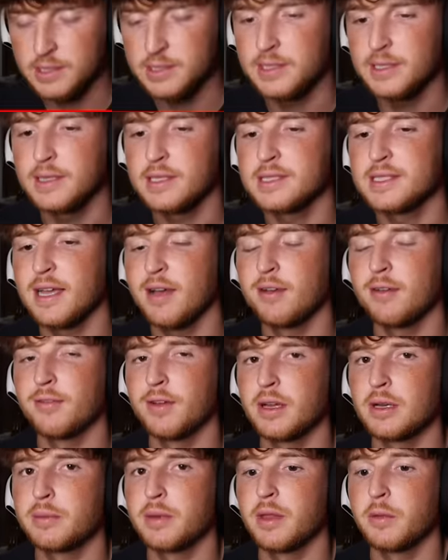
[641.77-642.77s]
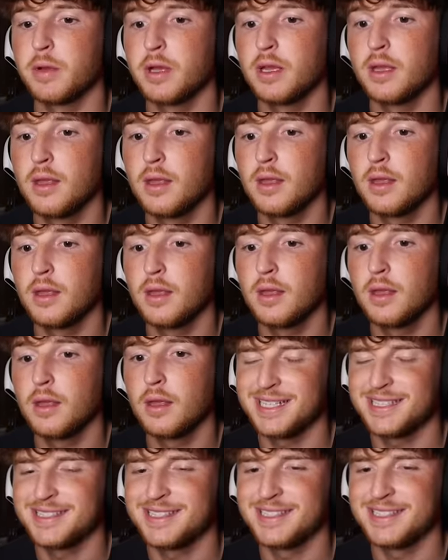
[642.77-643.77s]
Listen to the sound effect, by the way.
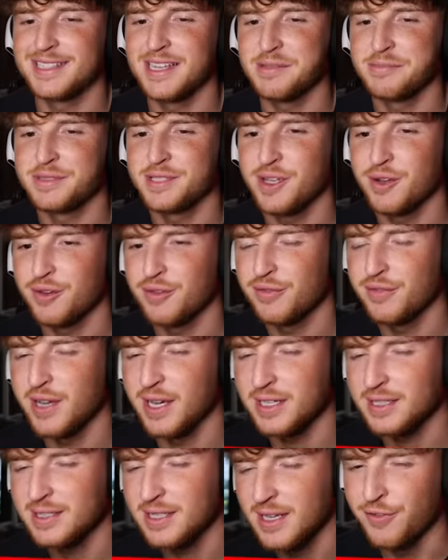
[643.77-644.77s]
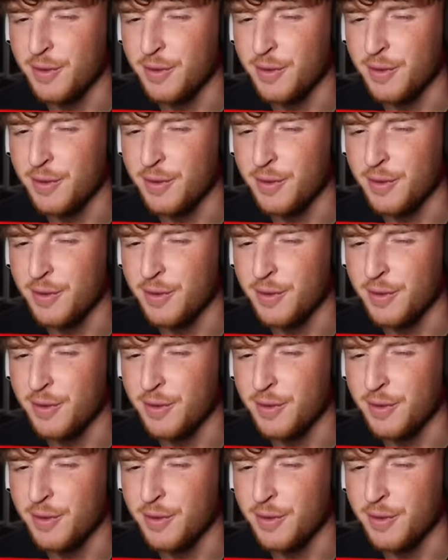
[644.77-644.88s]
That's the same sound effect